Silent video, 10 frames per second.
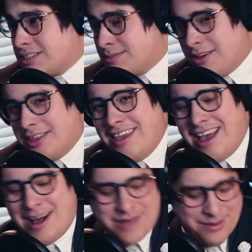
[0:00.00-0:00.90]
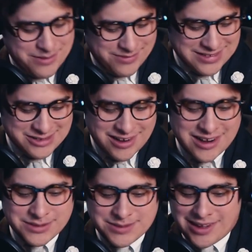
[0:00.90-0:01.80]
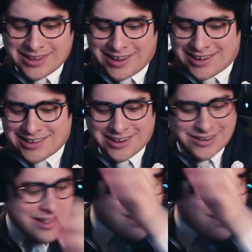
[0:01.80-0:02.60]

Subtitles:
smell I'm going to be straight up smelling like cologne.